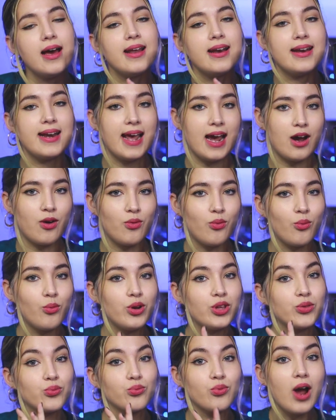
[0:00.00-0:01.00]
Now,
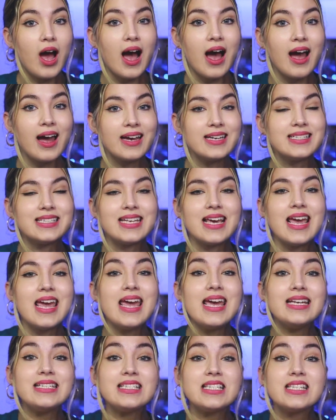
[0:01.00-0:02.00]
with RIIZE,
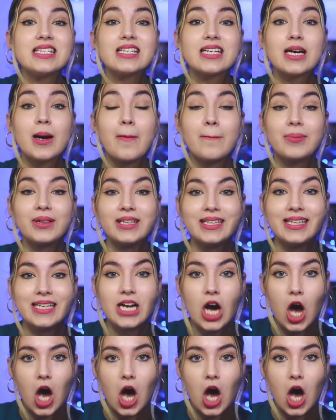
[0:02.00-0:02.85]
it's the complete